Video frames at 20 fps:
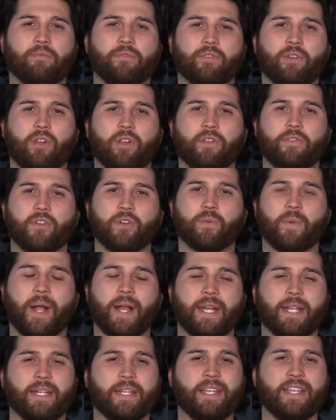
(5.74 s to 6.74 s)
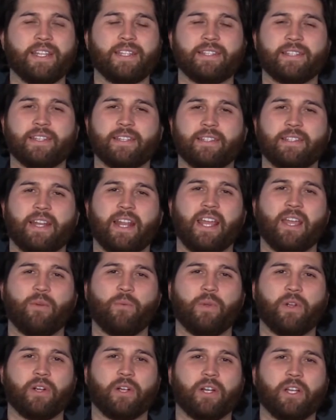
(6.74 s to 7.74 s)
for all of your riding needs. Today
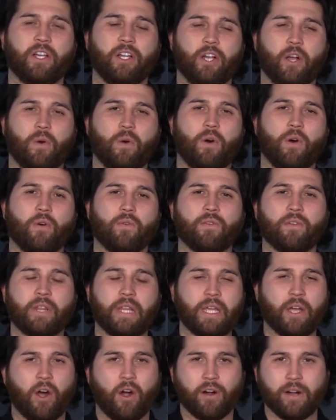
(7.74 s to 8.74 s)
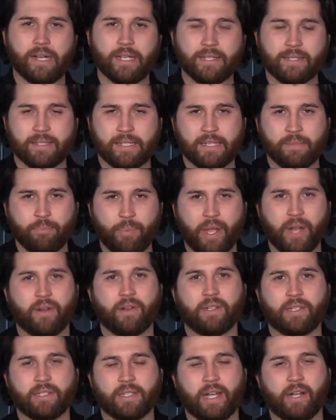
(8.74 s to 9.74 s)
we are going to go over the RSD
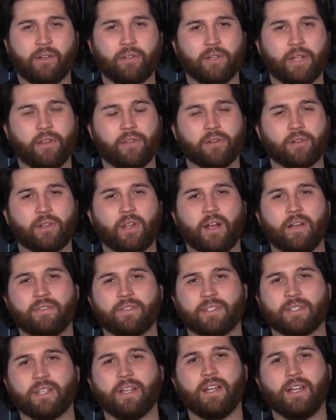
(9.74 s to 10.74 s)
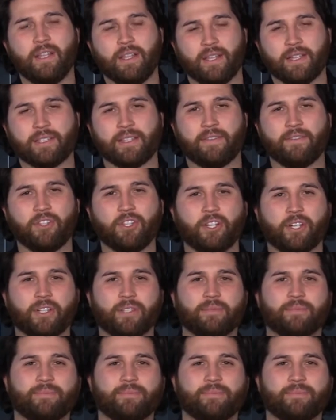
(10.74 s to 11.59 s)
Peristyle leather gloves. Let's have a look.